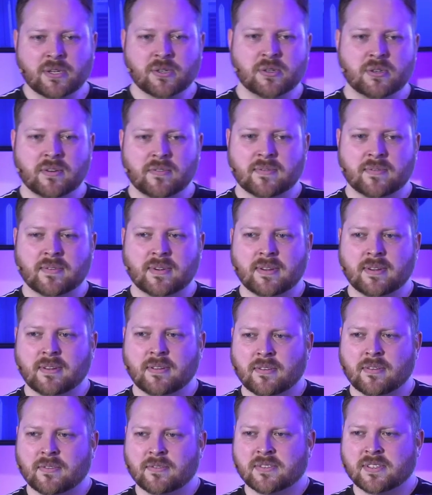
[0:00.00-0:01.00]
picture of
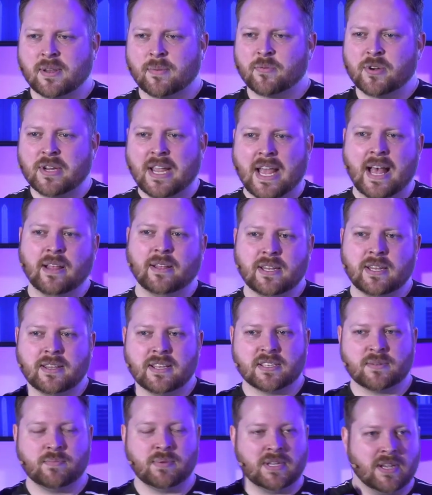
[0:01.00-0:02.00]
some reality
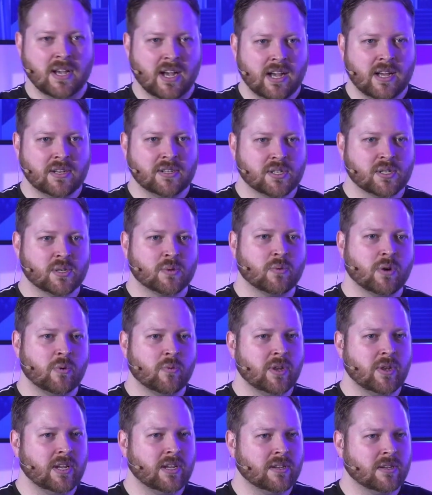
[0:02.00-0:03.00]
that's beyond just
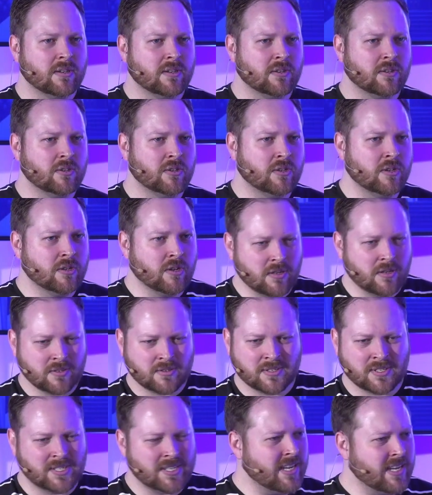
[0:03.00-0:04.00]
what we
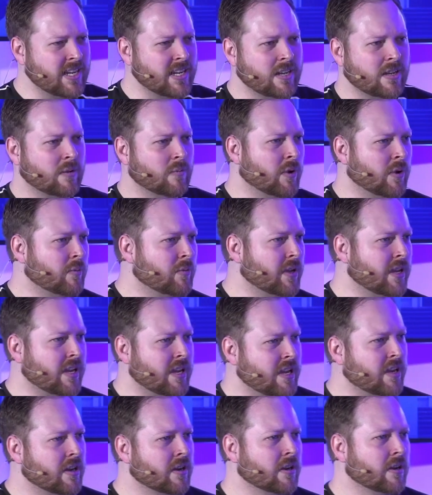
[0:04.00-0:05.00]
see and what we
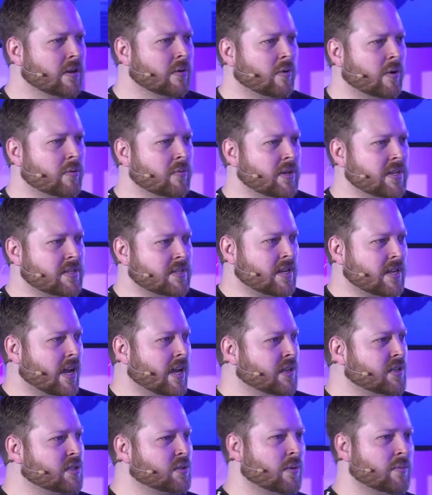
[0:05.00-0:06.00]
hear, what we
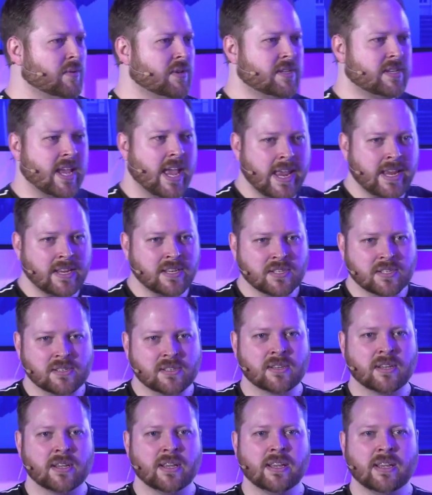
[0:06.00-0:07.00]
touch, what we
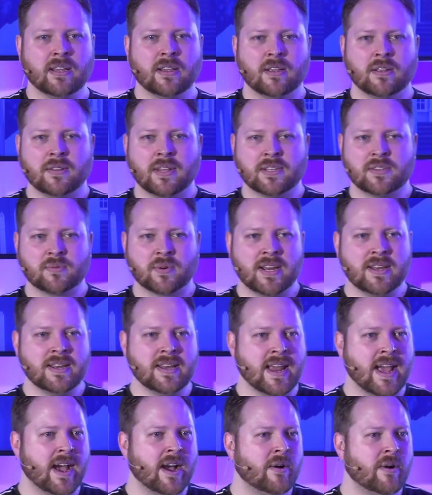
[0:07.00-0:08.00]
taste, that's right
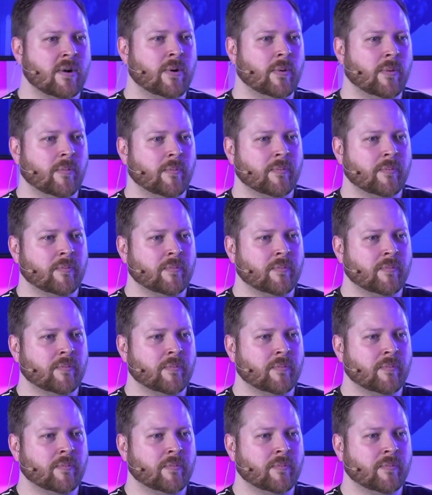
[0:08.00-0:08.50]
now.